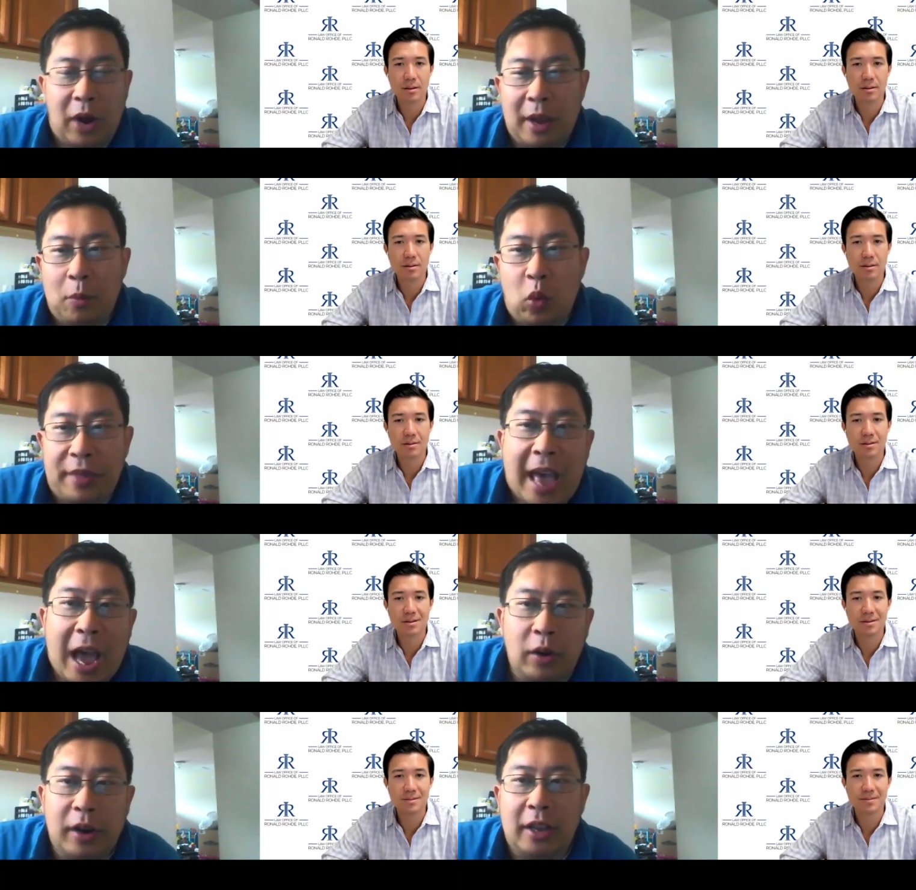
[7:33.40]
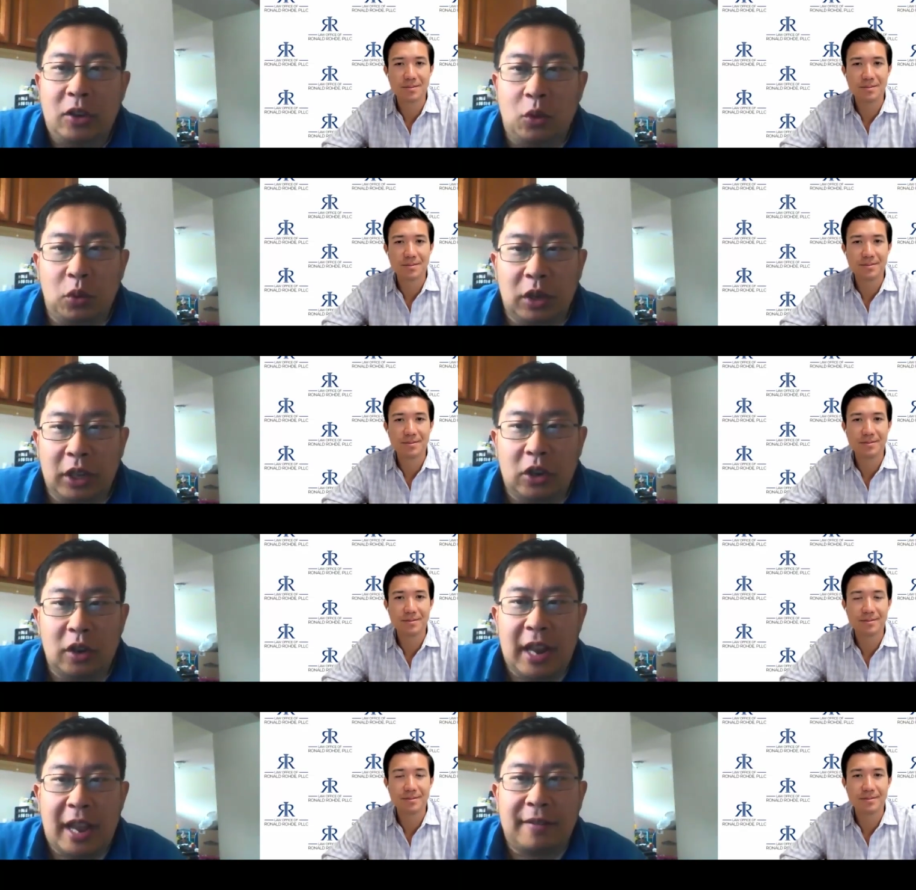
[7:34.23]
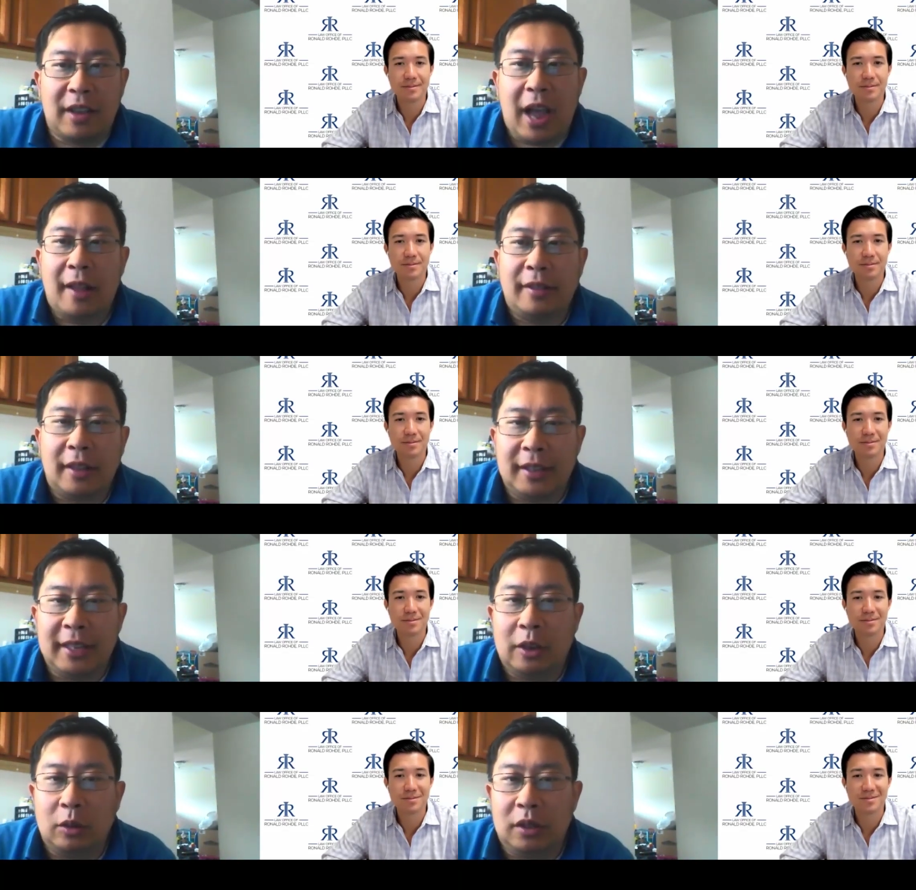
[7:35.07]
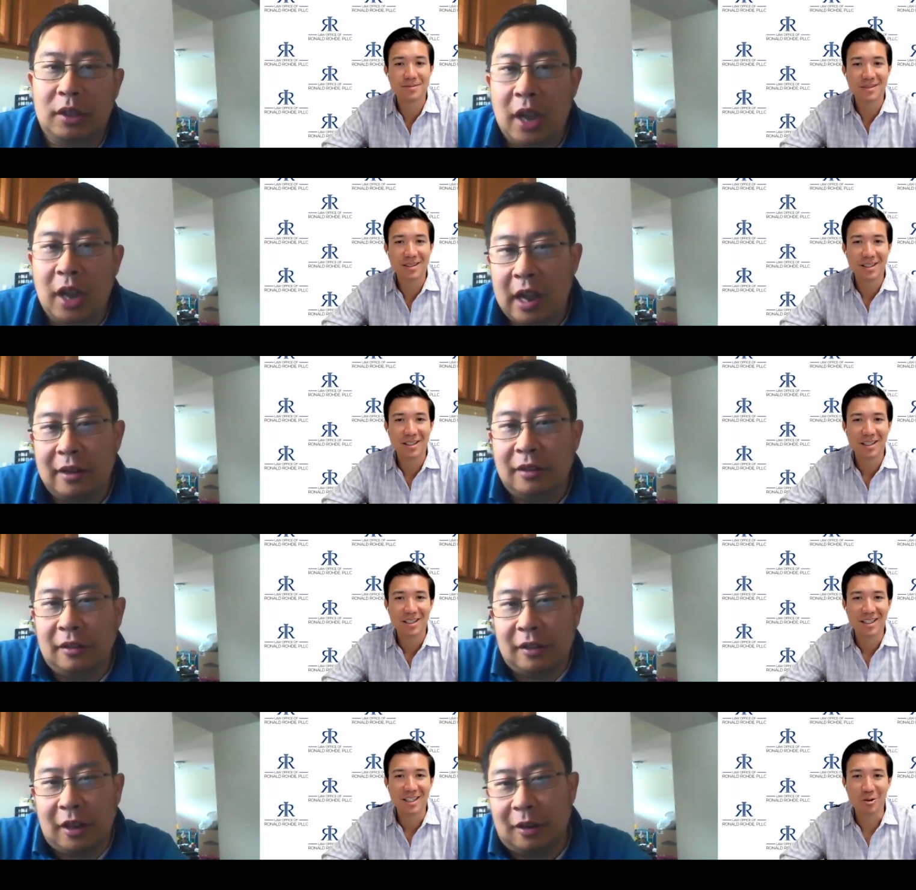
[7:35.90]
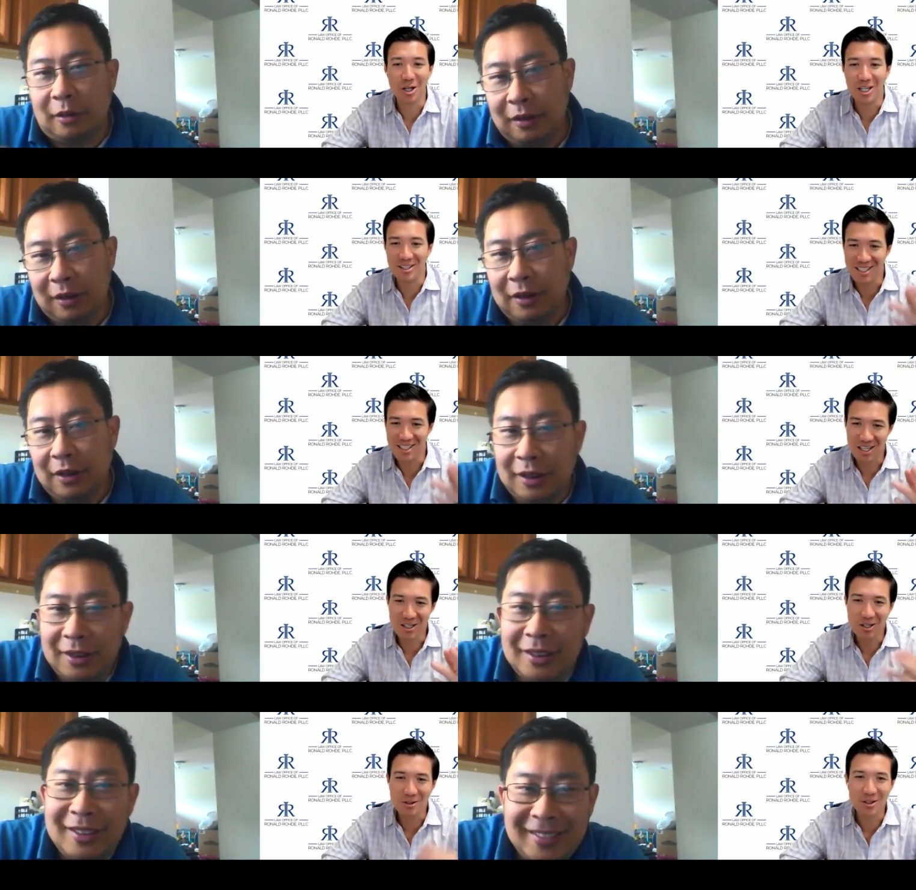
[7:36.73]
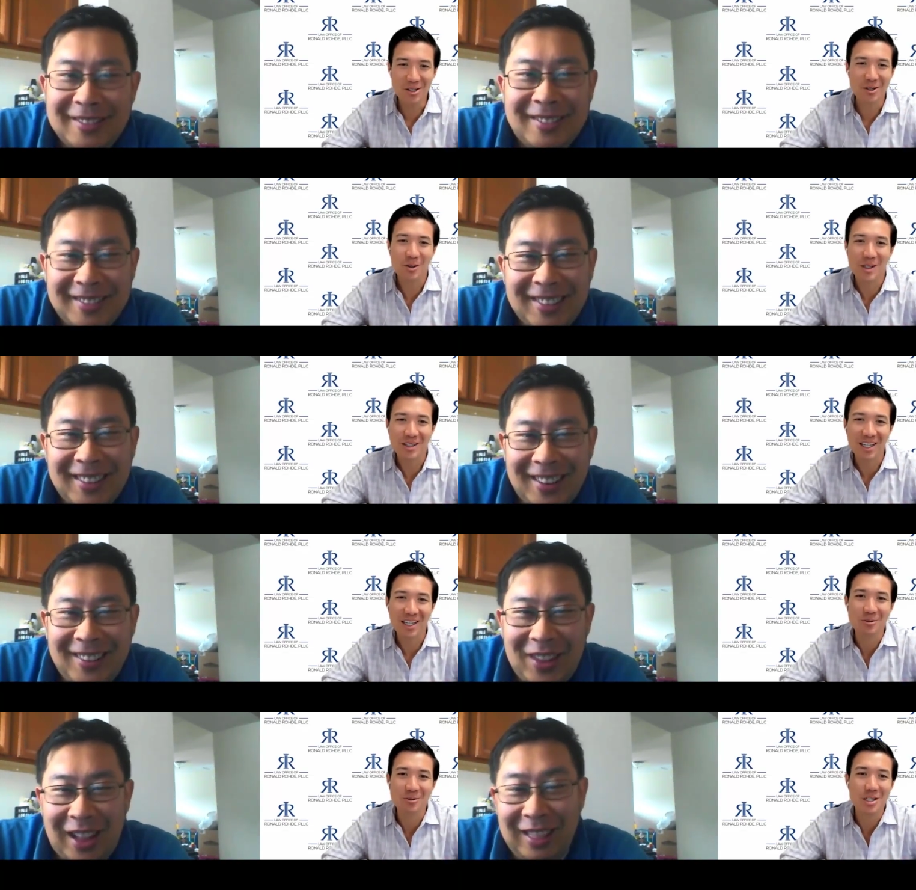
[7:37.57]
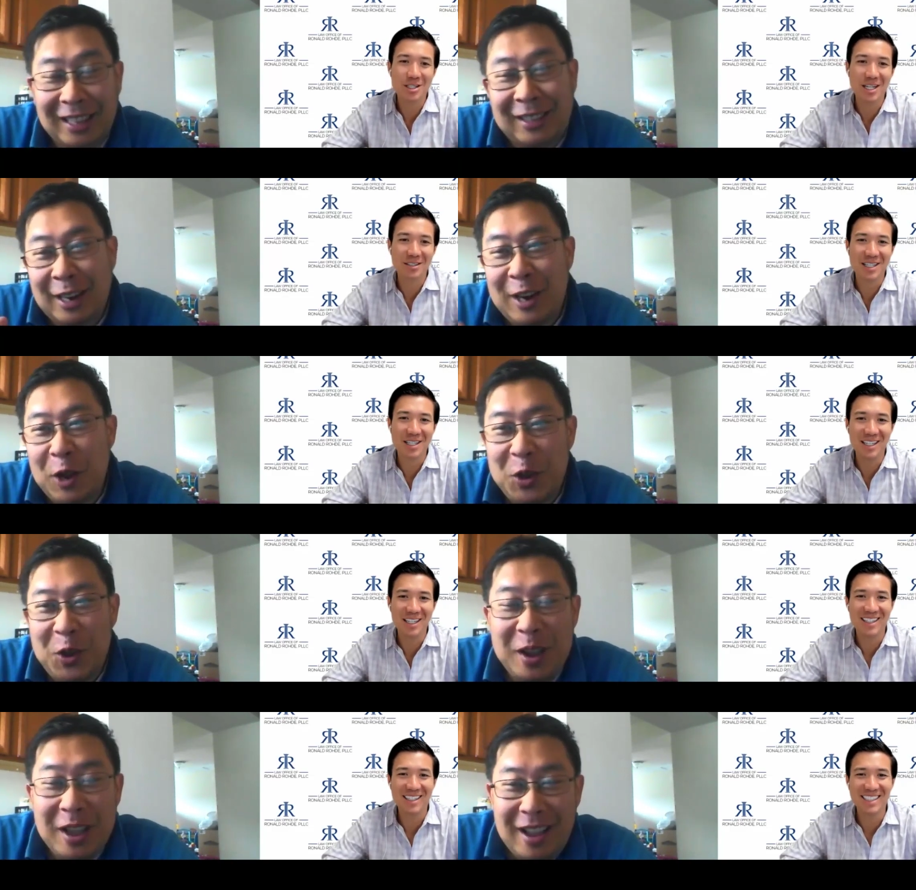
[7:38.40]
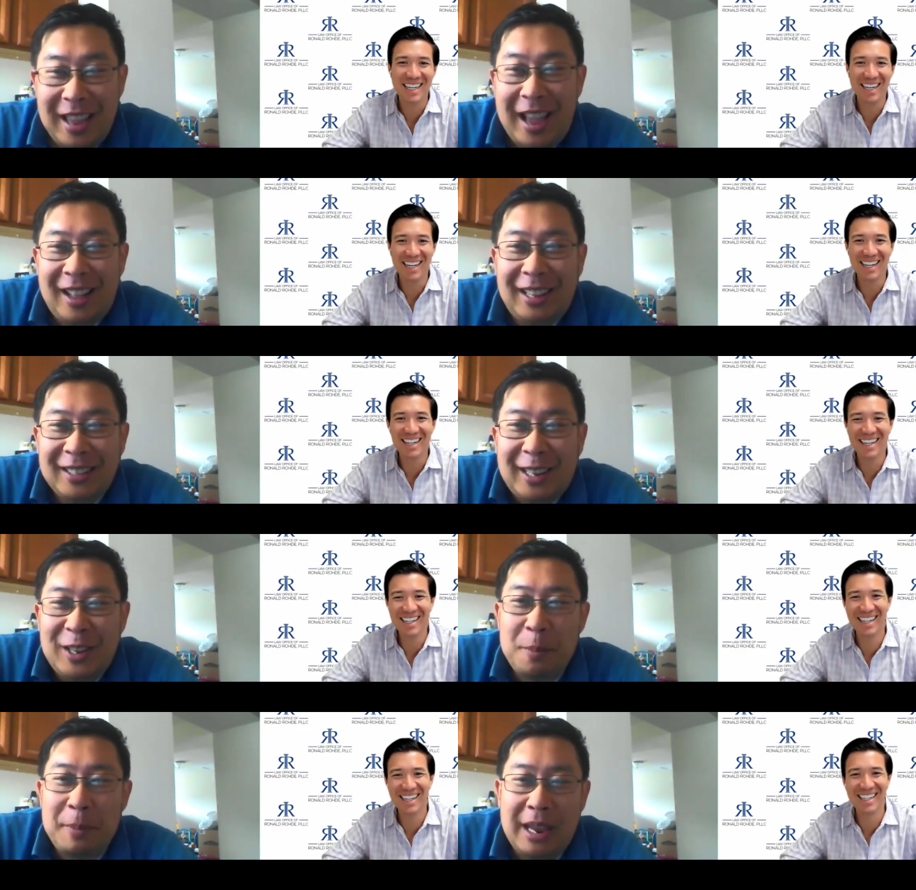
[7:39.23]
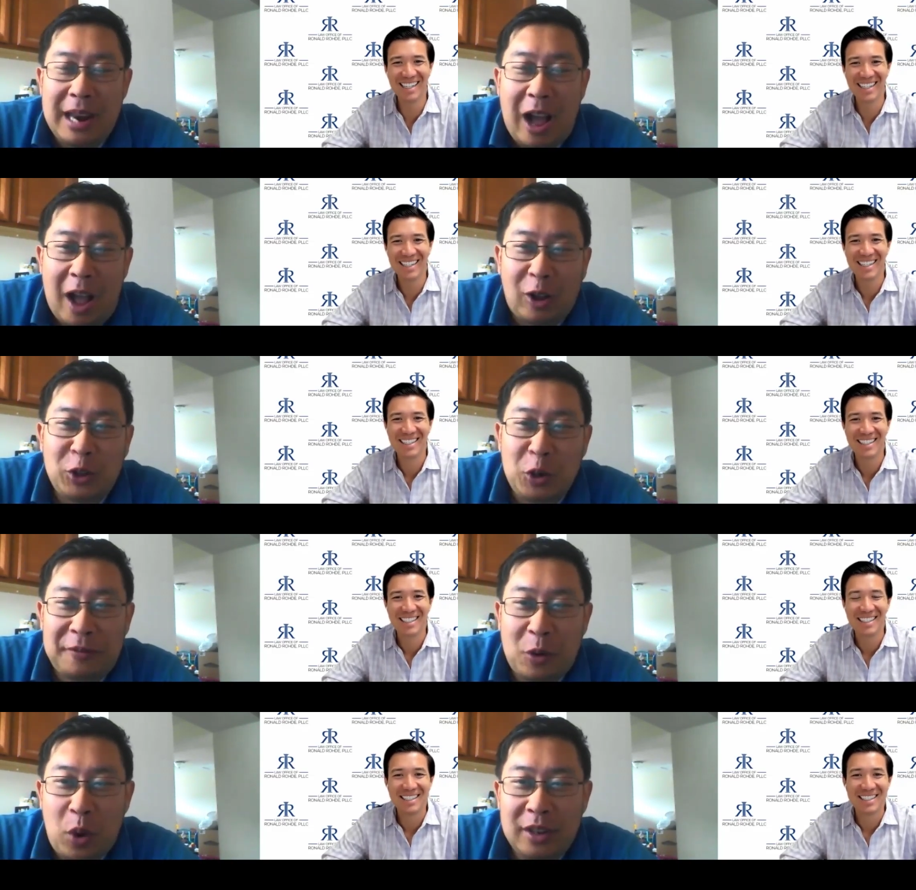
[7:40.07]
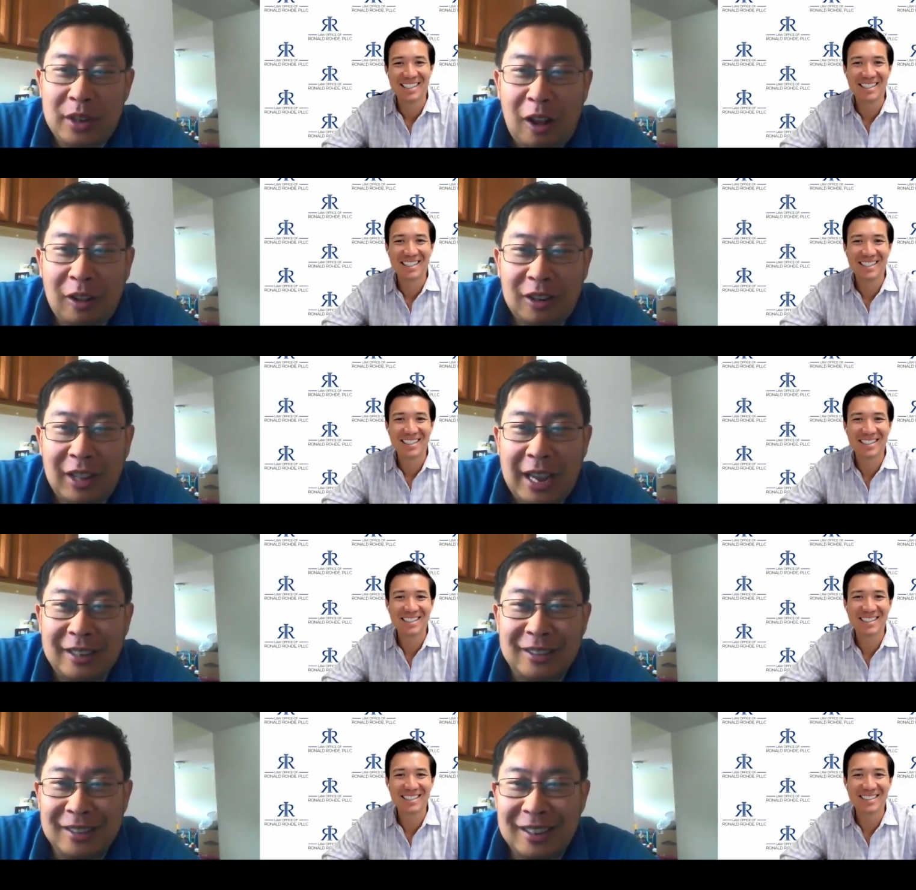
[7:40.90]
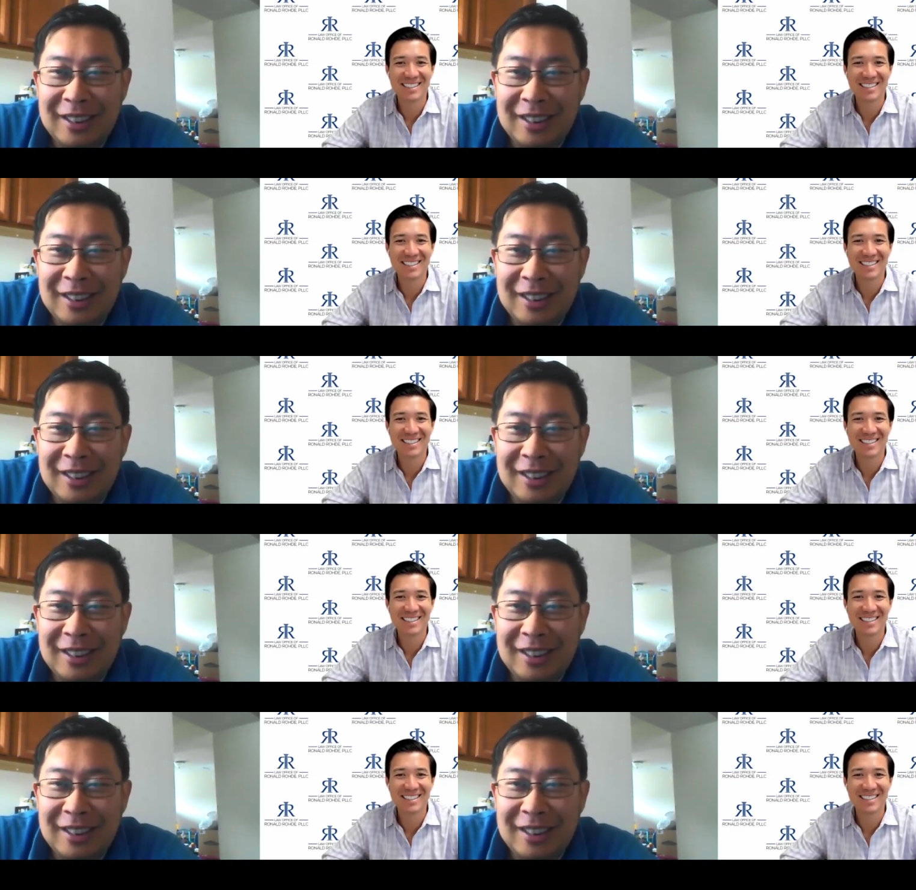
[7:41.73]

Speaker 1: right? Without it, you really couldn't have gotten the deal done. So well,
Speaker 2: unless they know you, they can. Unless they know you,
Speaker 1: yeah. Unless they know me, and I'll, I'll do it for one dollar less.